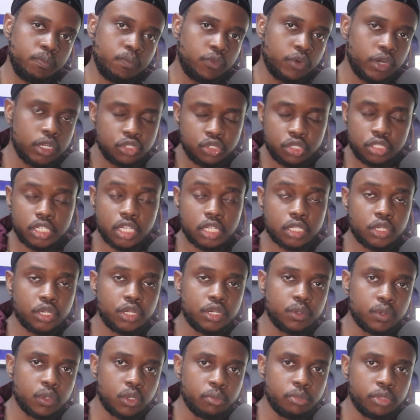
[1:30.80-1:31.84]
Trost
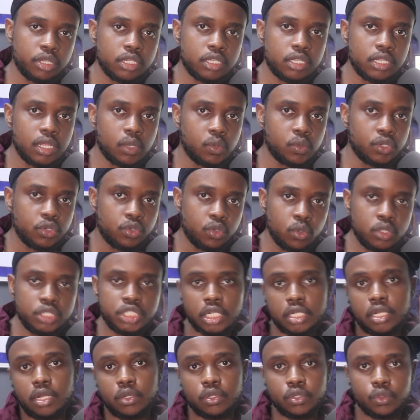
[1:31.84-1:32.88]
actually recommended that we go
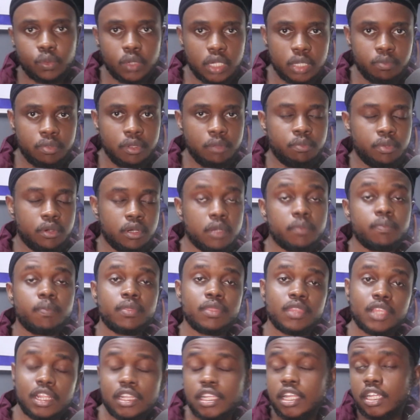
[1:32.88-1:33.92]
check out the white paper,
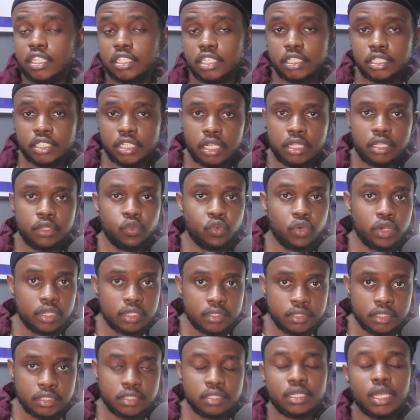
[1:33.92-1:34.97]
and that's exactly what I
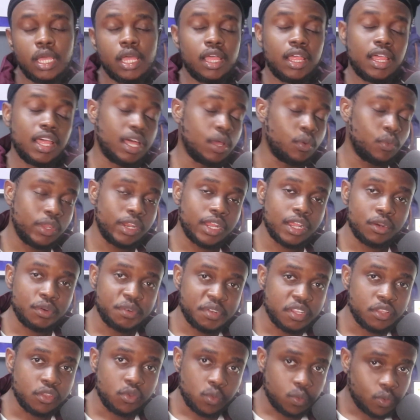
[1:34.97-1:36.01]
did. And when I
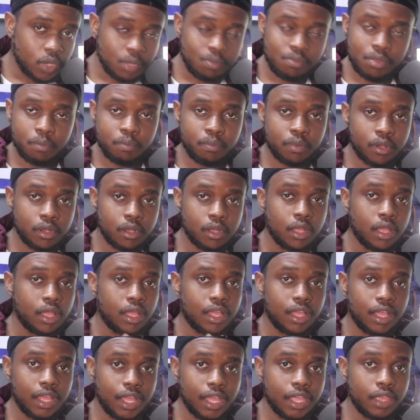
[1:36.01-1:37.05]
read the white paper,
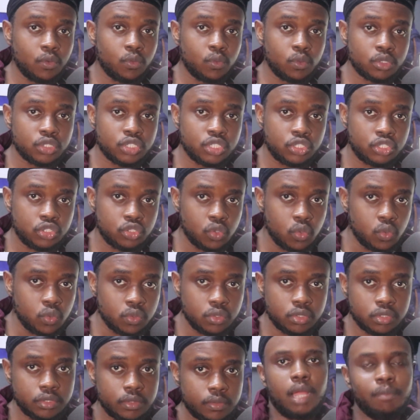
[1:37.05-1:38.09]
I was
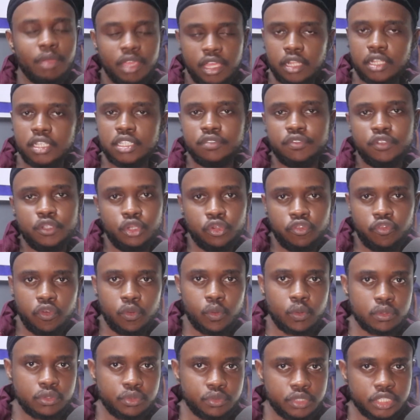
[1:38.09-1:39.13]
sold. I'm making this video for
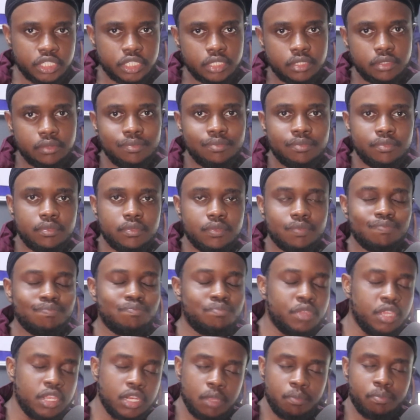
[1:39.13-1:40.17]
one reason
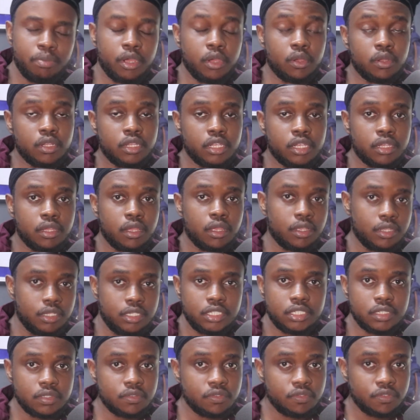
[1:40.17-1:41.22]
being a pioneer
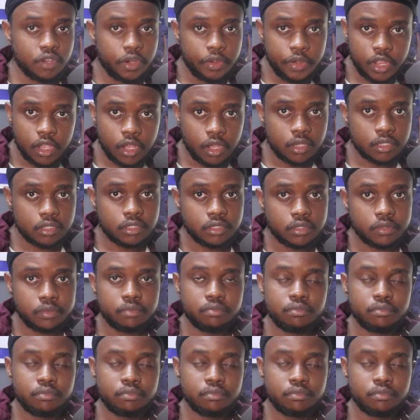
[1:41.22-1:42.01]
is very hard.